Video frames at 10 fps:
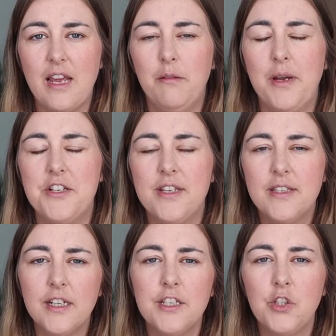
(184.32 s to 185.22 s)
time I'm actually
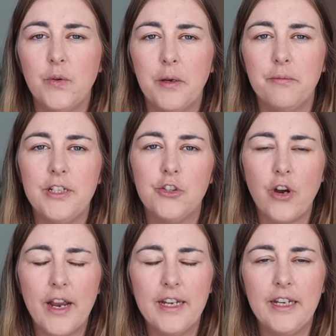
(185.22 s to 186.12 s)
sticking to it and I'm really
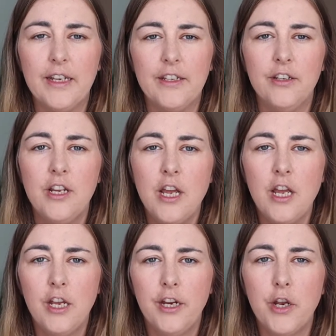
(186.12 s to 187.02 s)
trying and,
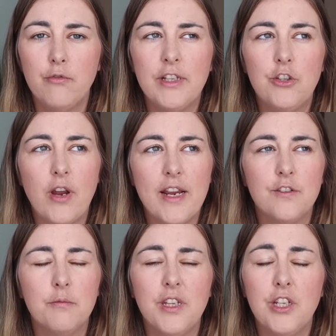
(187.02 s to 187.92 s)
you know, really trying
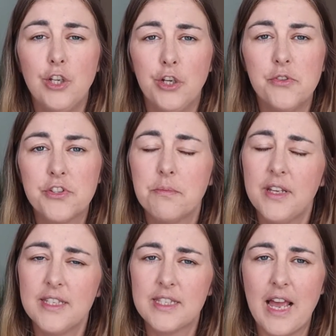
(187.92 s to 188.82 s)
something new and
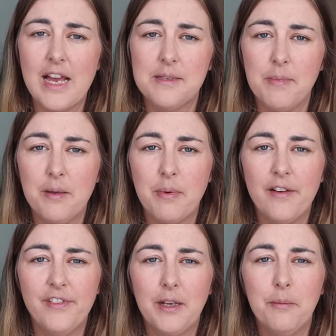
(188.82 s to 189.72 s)
something that scares me, but
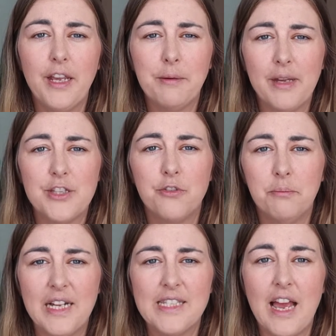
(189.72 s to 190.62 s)
I feel like I'm getting better
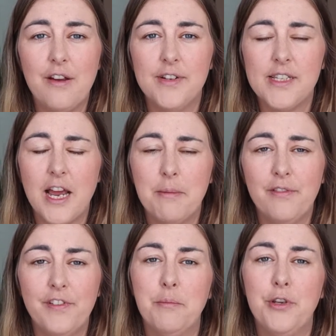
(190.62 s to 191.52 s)
and better every time I
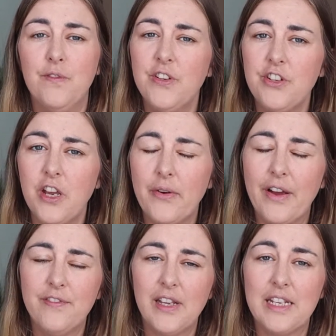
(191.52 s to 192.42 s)
film a new video.
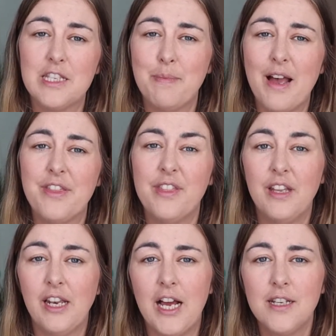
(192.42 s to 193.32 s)
I feel like it's better than
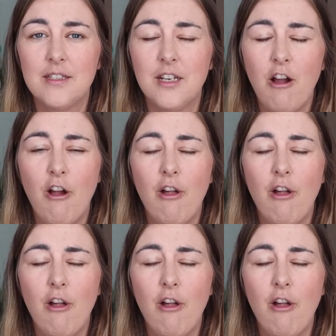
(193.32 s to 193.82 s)
the last,